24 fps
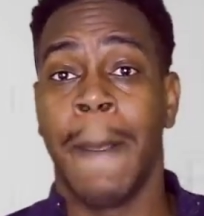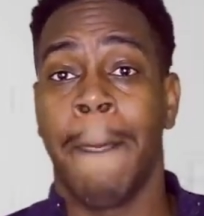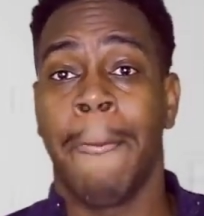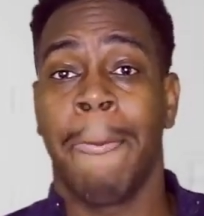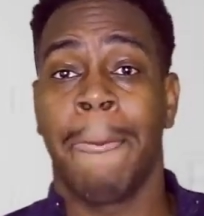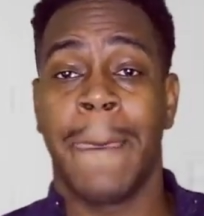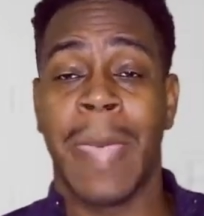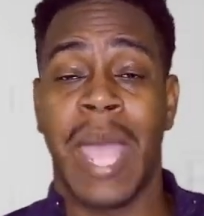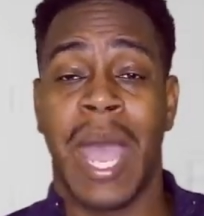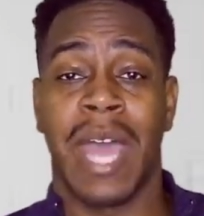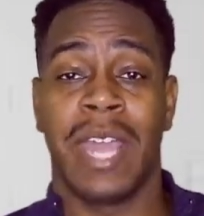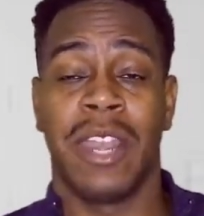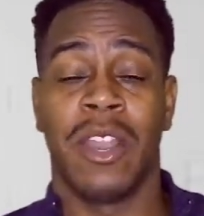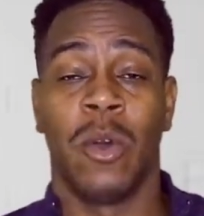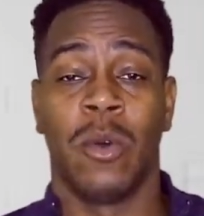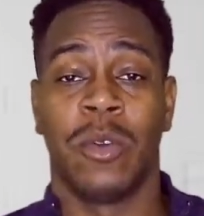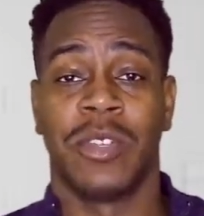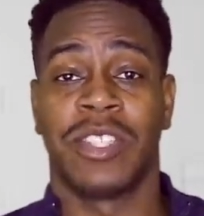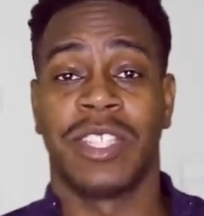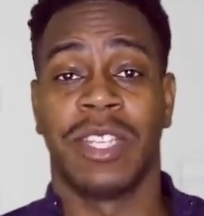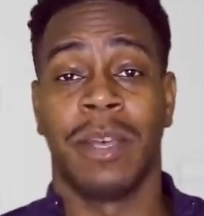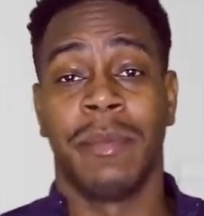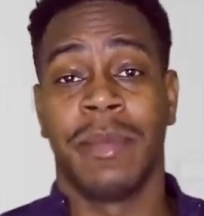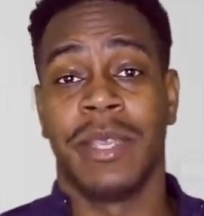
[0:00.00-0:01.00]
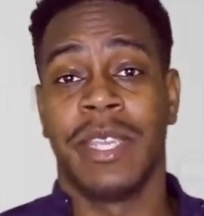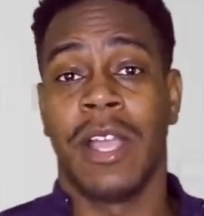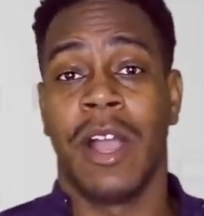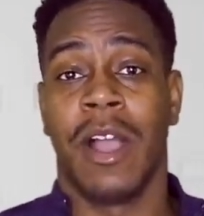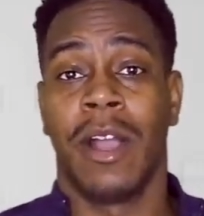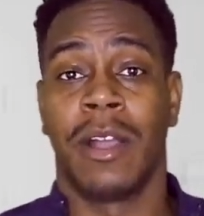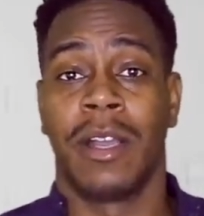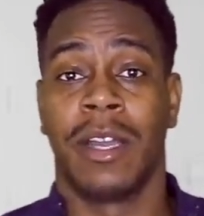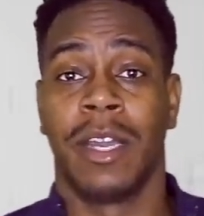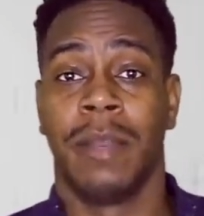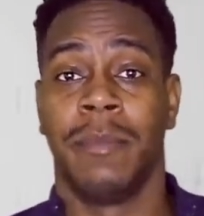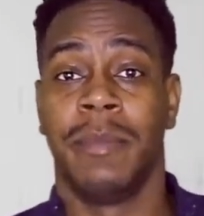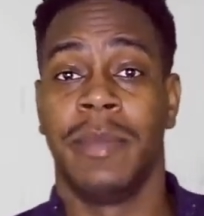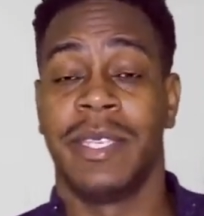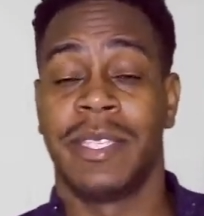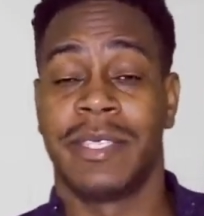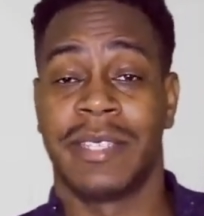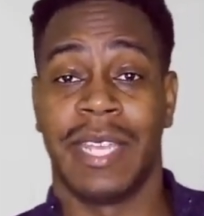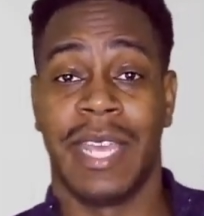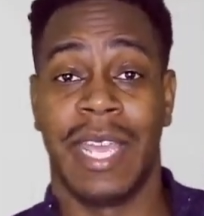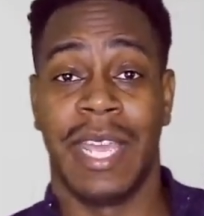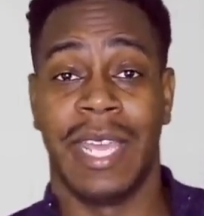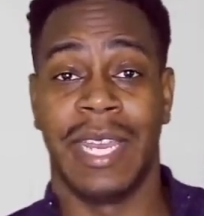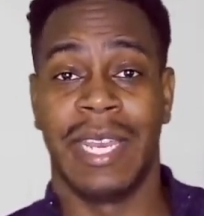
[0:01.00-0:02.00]
Now, I know what some of y'all are going to be
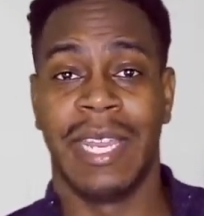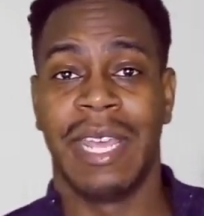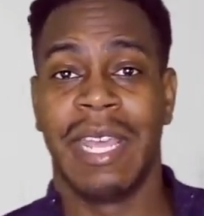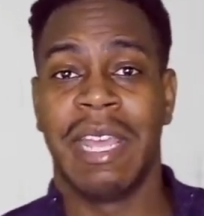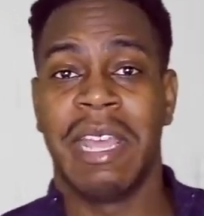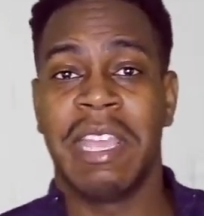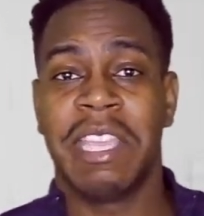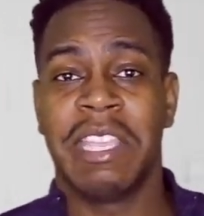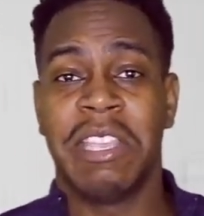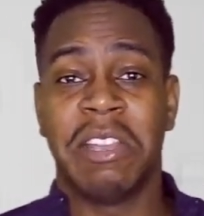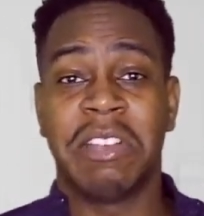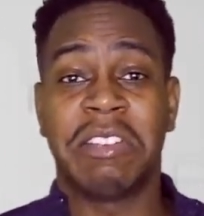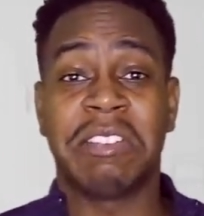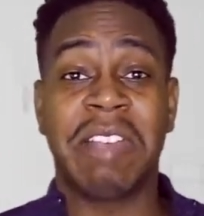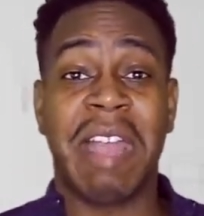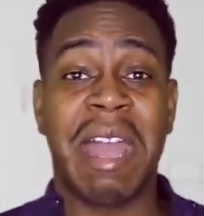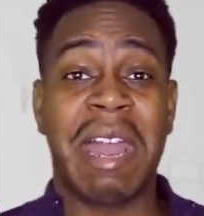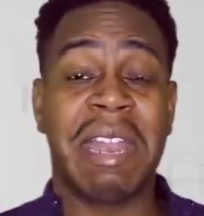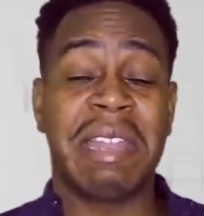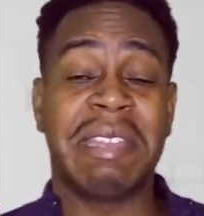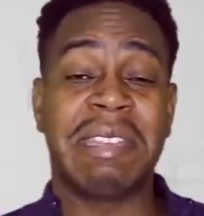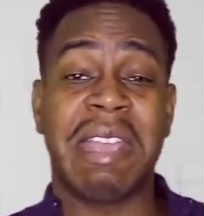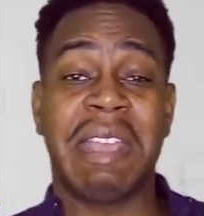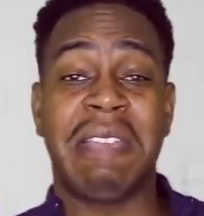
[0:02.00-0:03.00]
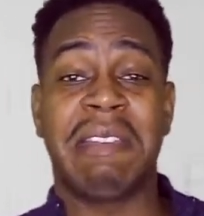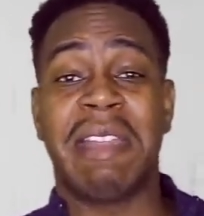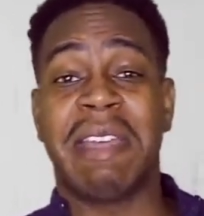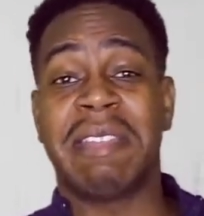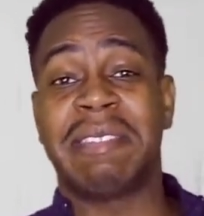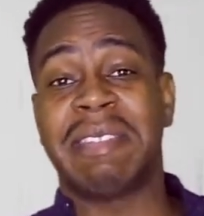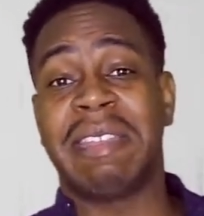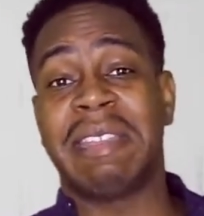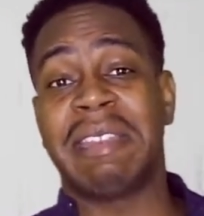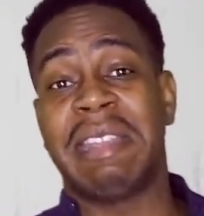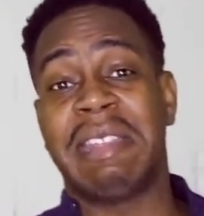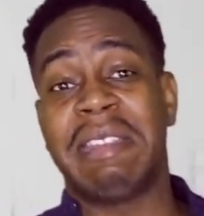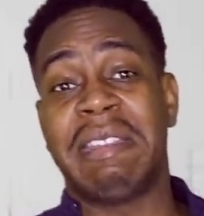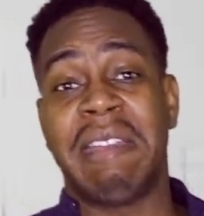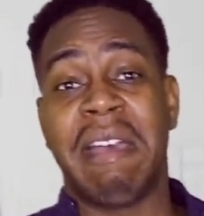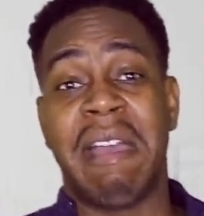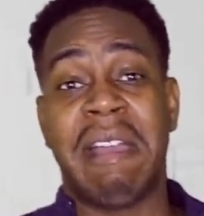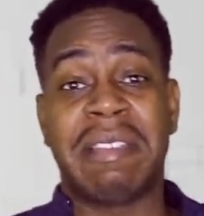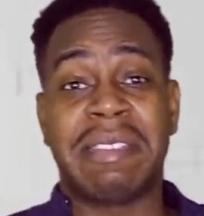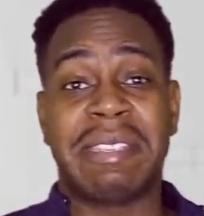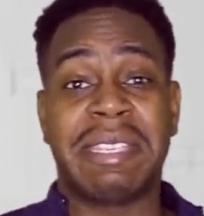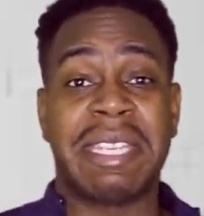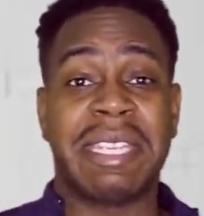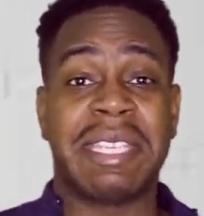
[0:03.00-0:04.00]
saying, you're trying to turn us into
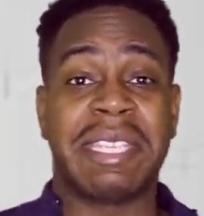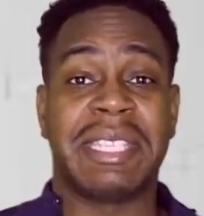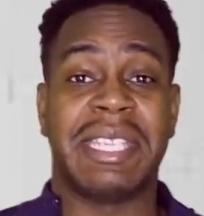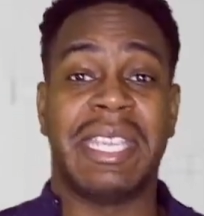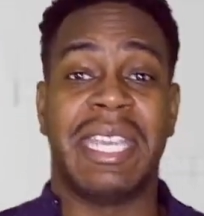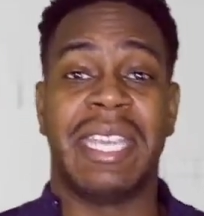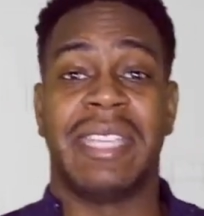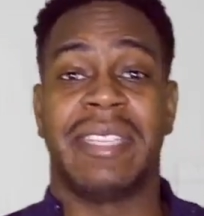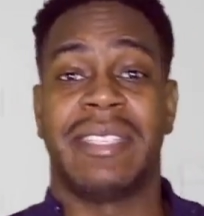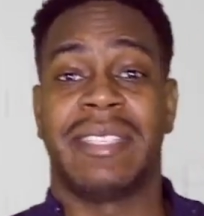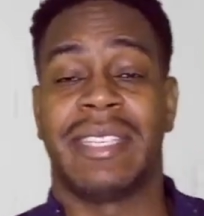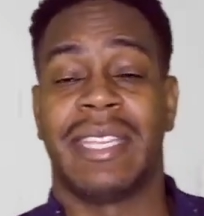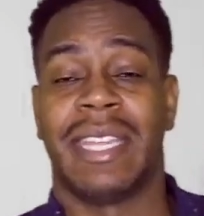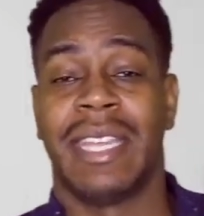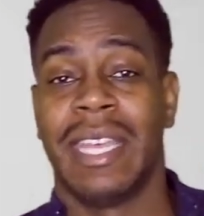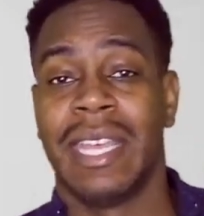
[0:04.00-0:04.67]
narcissists.